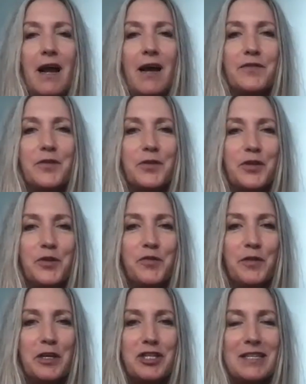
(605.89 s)
after you
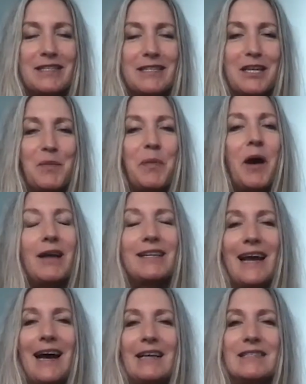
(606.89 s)
finish listening to the
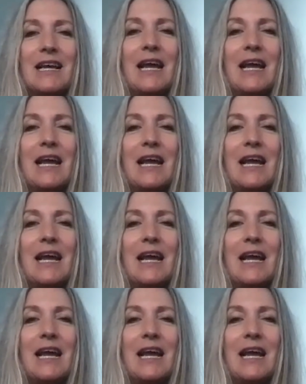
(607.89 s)
podcast.